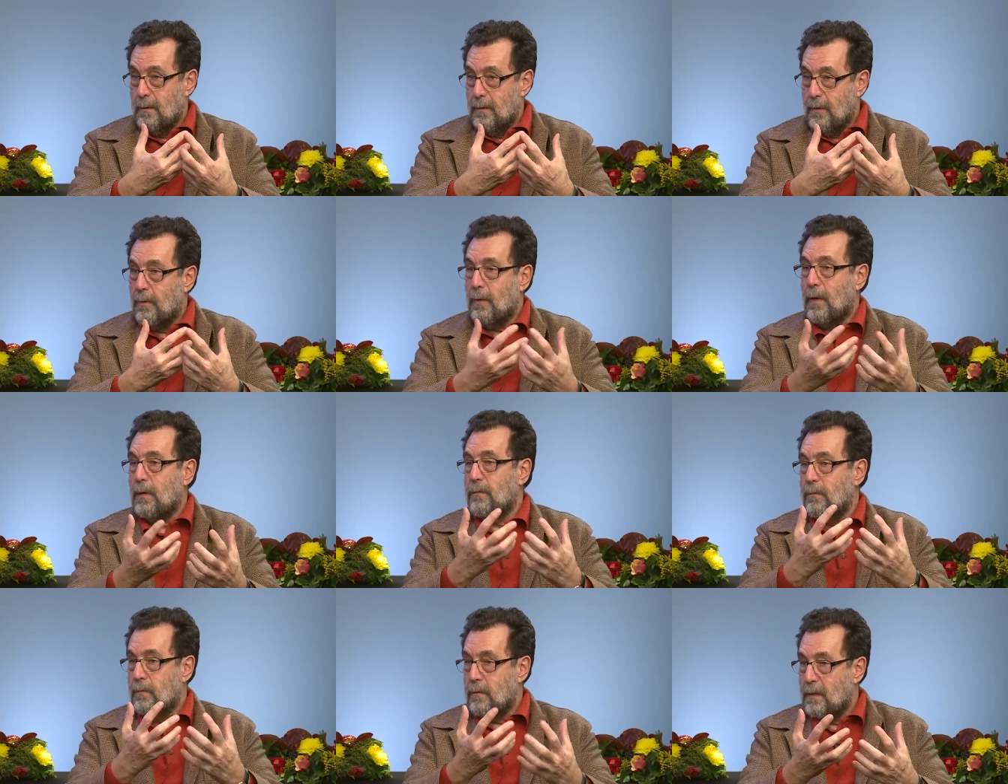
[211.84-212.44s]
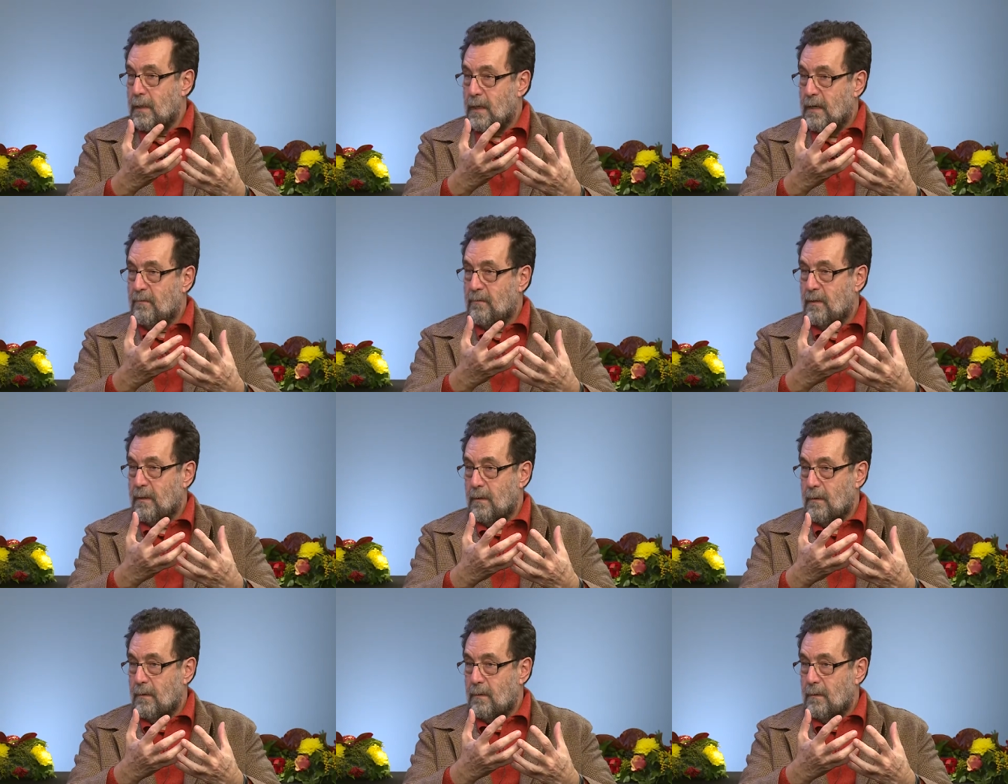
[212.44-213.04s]
around the
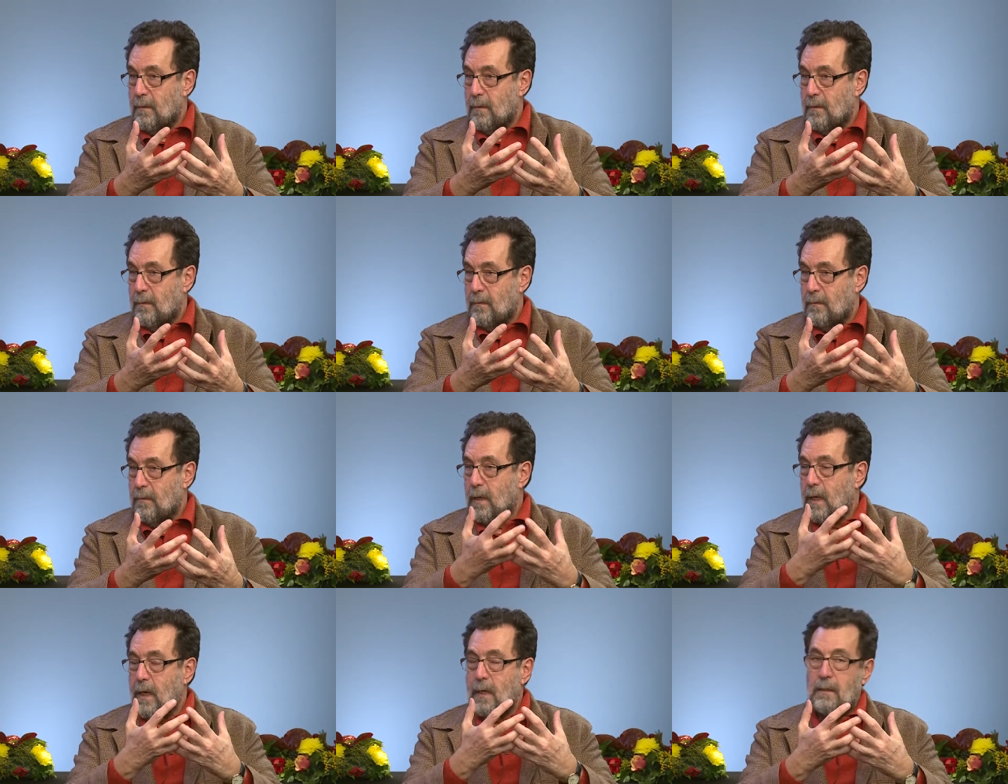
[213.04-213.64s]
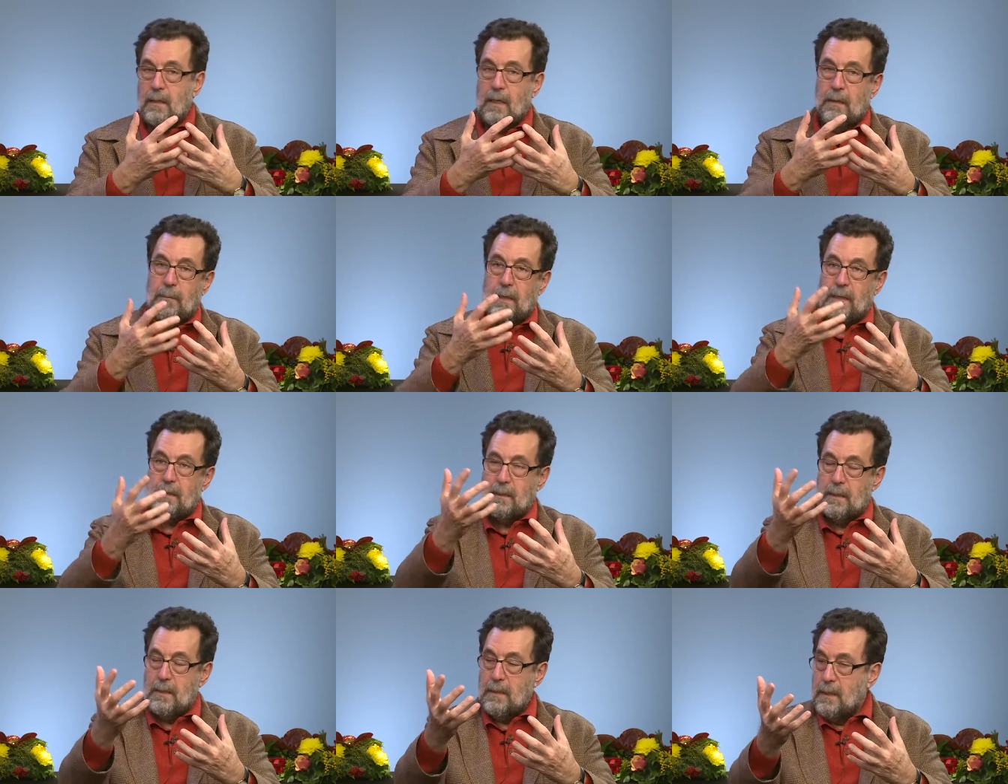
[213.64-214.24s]
TAVI. The heart team,
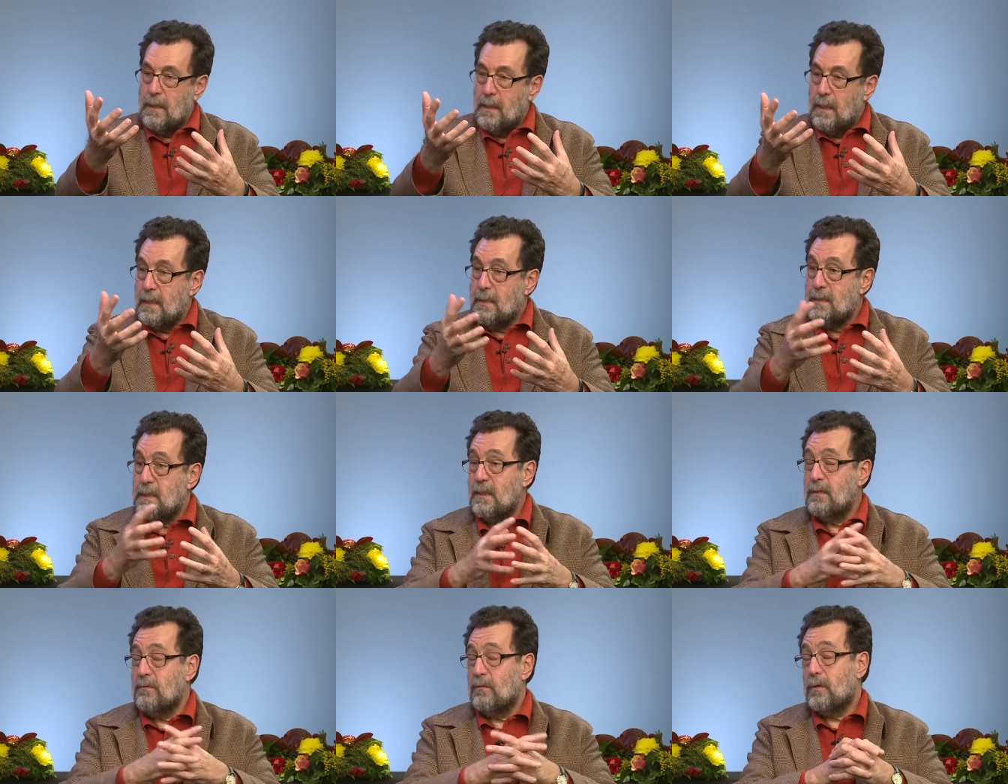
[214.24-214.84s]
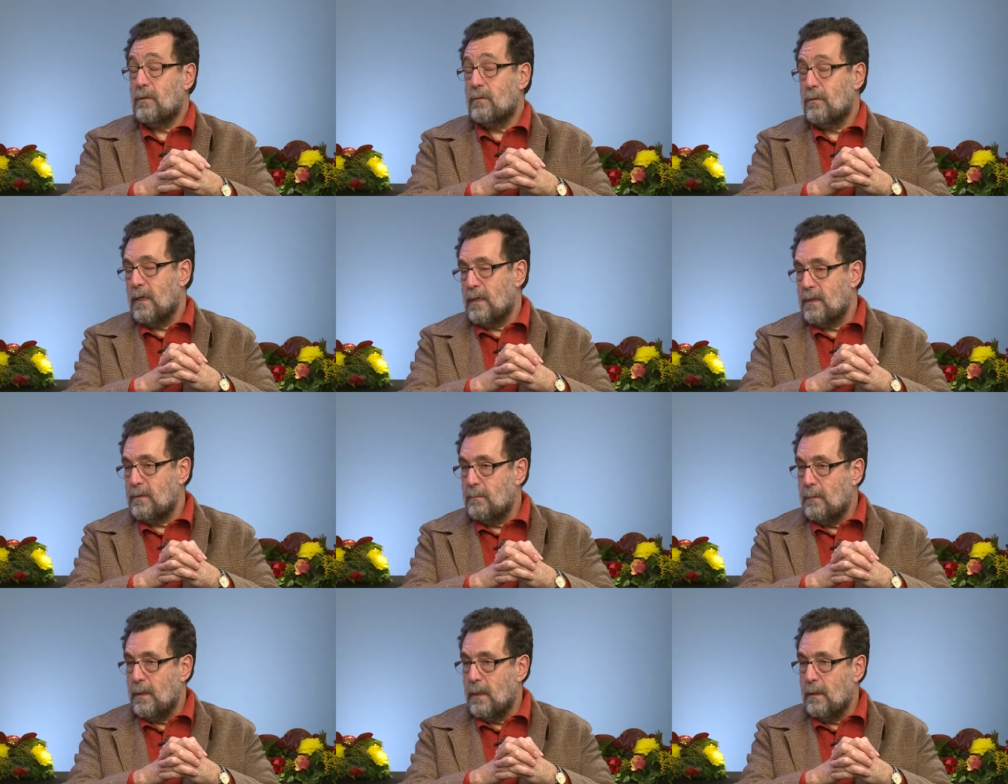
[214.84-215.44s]
as it did exist for
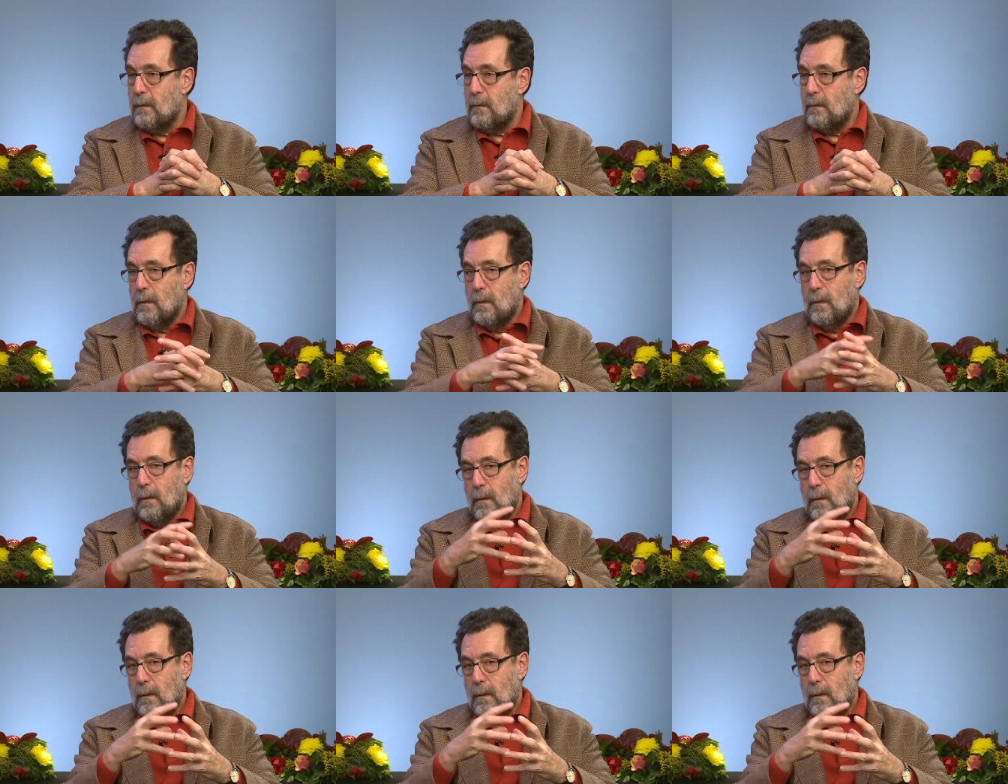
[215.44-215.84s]
transplant,